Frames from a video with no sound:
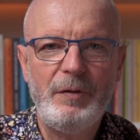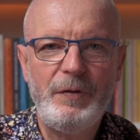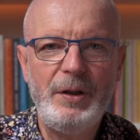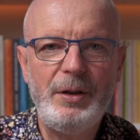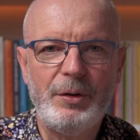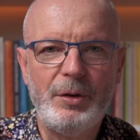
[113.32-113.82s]

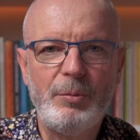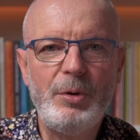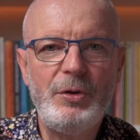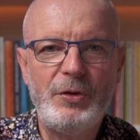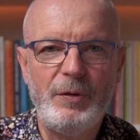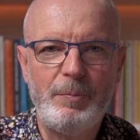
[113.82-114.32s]
feed on the
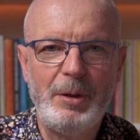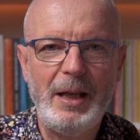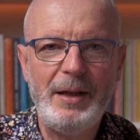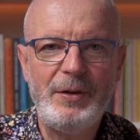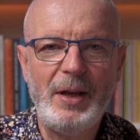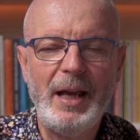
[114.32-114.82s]
roots of
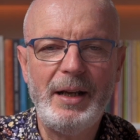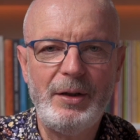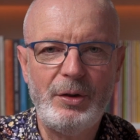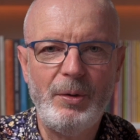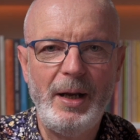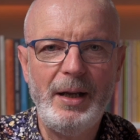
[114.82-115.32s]
plants
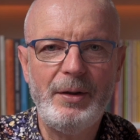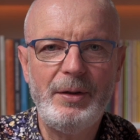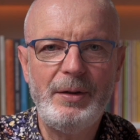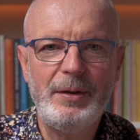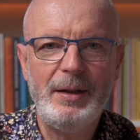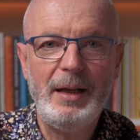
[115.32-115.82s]

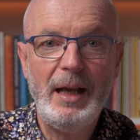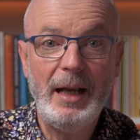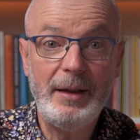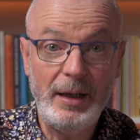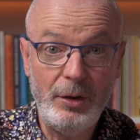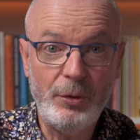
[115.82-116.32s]
underground,
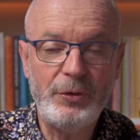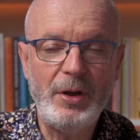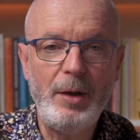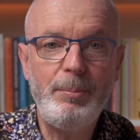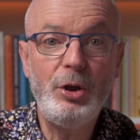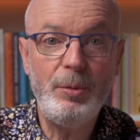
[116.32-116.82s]
and they
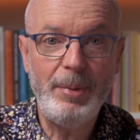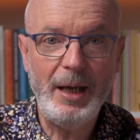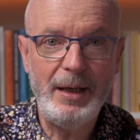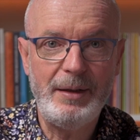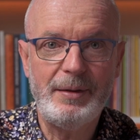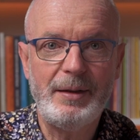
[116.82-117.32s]
also
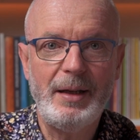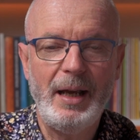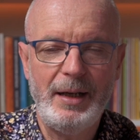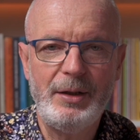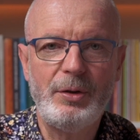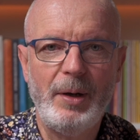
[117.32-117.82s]
pupate
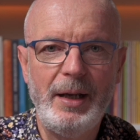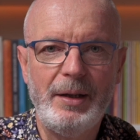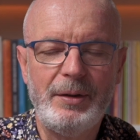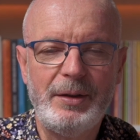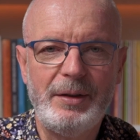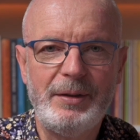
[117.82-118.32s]

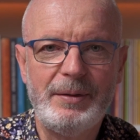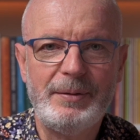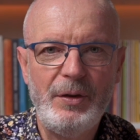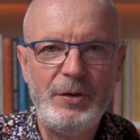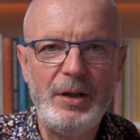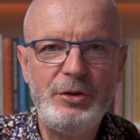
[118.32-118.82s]
underground.
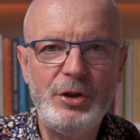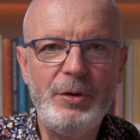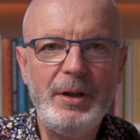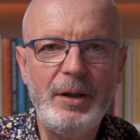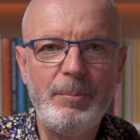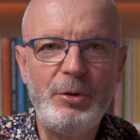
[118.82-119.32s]
So
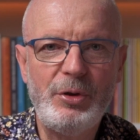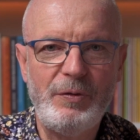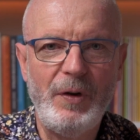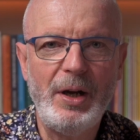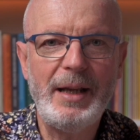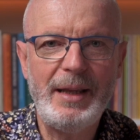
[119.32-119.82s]
during the
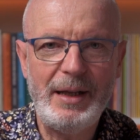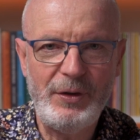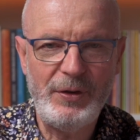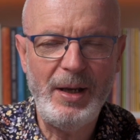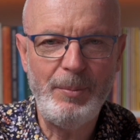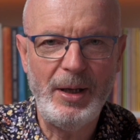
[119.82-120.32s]
bushfire that
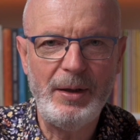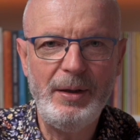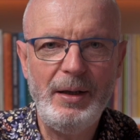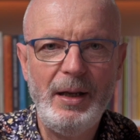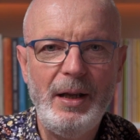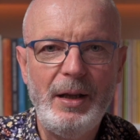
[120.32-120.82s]
summer,
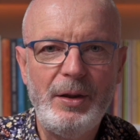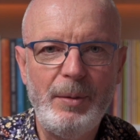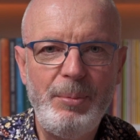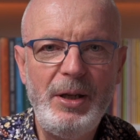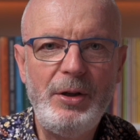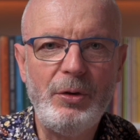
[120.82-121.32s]
the
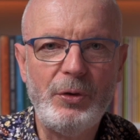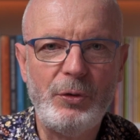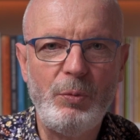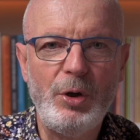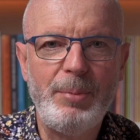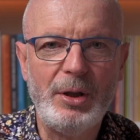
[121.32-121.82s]
beetles
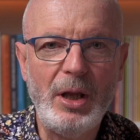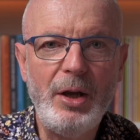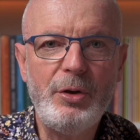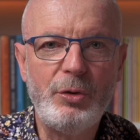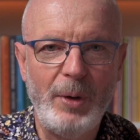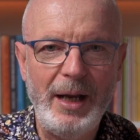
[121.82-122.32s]
were
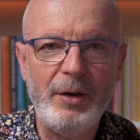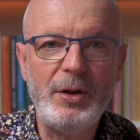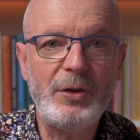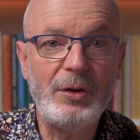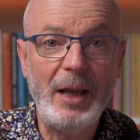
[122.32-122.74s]
below ground as